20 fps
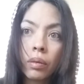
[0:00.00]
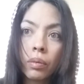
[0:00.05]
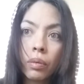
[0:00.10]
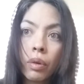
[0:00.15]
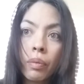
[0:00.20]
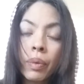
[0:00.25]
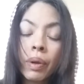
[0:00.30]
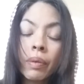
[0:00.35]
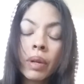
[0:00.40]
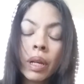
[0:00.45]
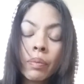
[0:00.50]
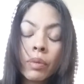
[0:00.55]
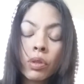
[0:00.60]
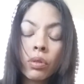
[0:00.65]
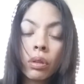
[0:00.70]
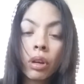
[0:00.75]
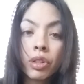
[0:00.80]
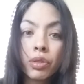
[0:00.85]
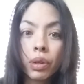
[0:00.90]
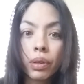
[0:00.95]
Well, maybe let me do
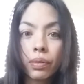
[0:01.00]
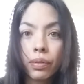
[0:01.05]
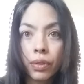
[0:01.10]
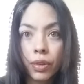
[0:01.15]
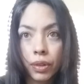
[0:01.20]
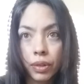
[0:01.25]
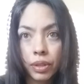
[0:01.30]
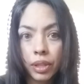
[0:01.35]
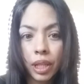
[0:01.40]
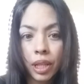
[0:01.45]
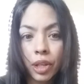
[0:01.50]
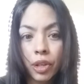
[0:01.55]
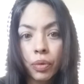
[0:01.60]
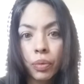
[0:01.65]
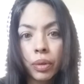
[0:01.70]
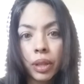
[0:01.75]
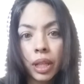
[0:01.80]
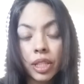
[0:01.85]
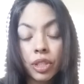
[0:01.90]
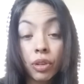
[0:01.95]
laundry first. And then you
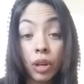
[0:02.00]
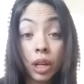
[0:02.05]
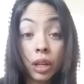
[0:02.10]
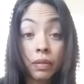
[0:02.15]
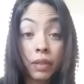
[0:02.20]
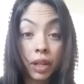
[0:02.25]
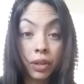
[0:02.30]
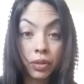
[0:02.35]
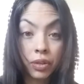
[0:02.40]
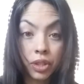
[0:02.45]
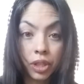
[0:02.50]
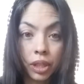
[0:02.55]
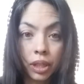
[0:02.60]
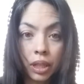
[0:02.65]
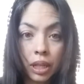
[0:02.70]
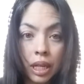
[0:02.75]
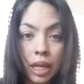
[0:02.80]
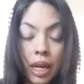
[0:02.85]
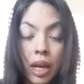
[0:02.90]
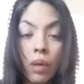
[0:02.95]
realize you're out of
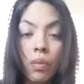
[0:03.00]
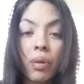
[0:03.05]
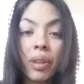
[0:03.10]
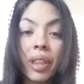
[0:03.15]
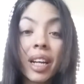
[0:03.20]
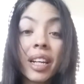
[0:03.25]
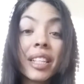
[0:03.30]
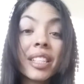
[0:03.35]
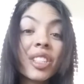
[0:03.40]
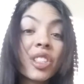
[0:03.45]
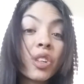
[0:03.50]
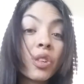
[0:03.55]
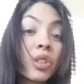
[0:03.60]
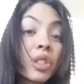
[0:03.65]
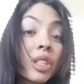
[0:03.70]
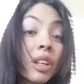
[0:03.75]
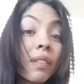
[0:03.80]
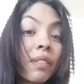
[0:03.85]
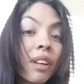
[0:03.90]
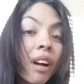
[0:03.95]
energy. Well, that is your
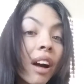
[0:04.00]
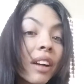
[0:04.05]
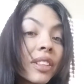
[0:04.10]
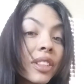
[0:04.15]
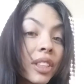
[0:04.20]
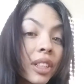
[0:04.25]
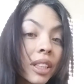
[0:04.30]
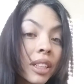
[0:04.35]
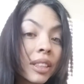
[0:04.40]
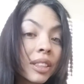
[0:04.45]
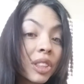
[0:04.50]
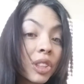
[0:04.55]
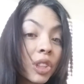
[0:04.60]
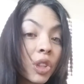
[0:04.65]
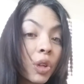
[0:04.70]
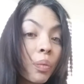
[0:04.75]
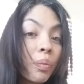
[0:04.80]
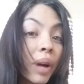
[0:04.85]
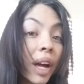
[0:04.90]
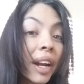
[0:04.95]
subconscious,
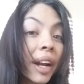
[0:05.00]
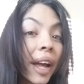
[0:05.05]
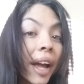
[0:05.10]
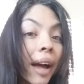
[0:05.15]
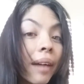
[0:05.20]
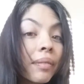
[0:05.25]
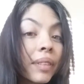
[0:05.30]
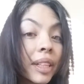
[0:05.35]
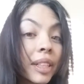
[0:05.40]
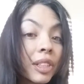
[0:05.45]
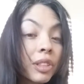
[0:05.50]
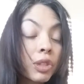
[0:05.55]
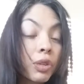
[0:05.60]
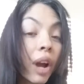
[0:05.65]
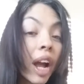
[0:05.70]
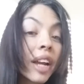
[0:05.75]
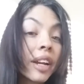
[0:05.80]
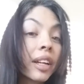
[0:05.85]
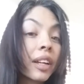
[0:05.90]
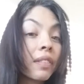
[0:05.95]
your bad habits
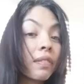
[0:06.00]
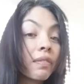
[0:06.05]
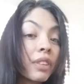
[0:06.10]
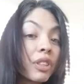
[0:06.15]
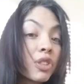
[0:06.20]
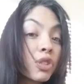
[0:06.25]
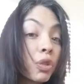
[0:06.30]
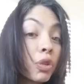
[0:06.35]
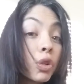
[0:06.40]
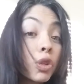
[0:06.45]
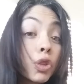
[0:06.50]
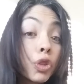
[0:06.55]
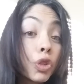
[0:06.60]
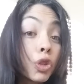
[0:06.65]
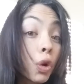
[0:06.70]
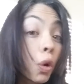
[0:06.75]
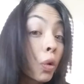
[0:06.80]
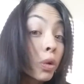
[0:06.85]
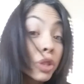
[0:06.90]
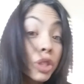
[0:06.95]
trying to convince you,
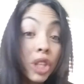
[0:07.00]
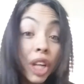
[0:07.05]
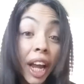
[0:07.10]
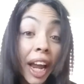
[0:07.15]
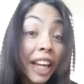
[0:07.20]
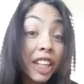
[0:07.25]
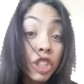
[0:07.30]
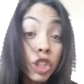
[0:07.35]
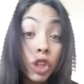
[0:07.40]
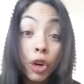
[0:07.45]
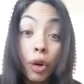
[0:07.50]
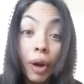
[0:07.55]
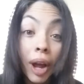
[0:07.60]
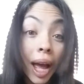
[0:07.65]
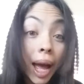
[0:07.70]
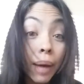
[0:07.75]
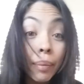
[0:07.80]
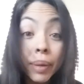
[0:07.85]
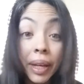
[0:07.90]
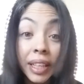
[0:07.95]
don't change your
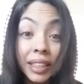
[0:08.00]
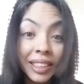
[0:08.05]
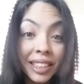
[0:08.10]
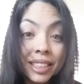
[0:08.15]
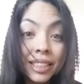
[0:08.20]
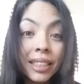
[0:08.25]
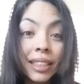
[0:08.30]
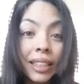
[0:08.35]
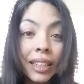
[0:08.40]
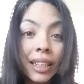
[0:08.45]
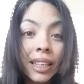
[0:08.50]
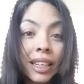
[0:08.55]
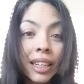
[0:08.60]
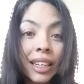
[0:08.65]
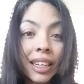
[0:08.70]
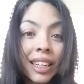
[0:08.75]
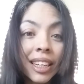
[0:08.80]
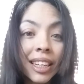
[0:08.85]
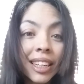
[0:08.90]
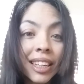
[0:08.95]
habits.
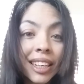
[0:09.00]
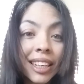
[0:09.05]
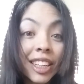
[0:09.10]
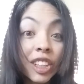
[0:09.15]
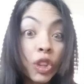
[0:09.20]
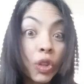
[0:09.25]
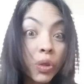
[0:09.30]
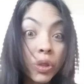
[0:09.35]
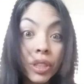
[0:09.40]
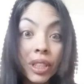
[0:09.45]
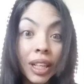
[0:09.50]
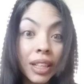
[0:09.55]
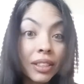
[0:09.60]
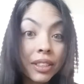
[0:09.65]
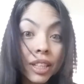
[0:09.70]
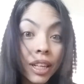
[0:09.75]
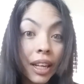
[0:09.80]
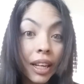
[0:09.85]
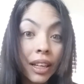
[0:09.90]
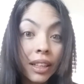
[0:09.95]
Don't
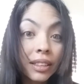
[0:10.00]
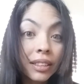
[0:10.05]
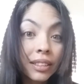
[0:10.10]
change it.